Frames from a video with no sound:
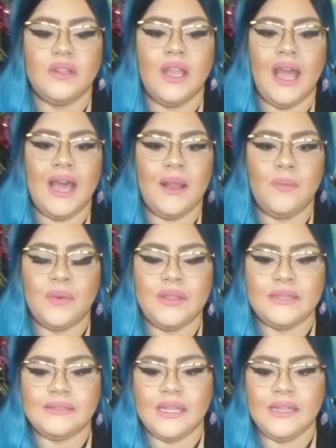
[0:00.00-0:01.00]
With
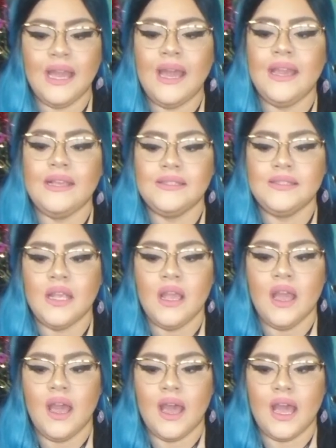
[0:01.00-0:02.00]
this said, guys,
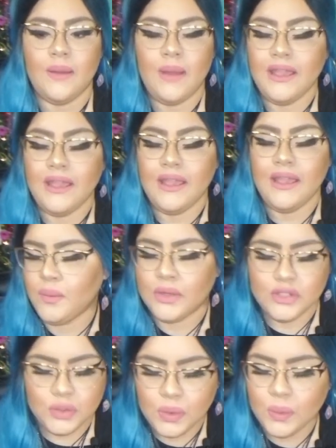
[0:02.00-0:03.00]
again, if you
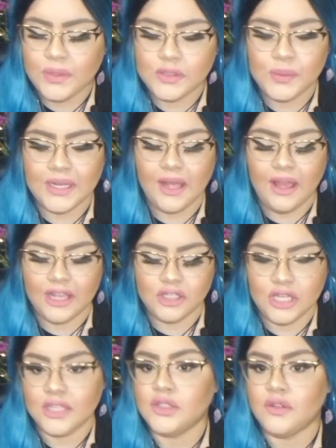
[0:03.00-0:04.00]
want to always win a
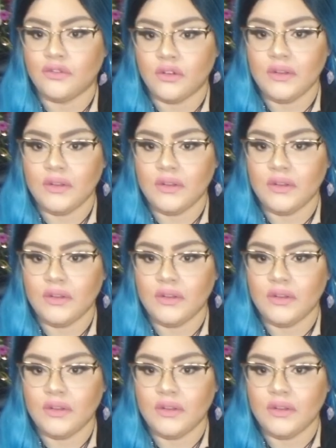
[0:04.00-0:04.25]
chance to a free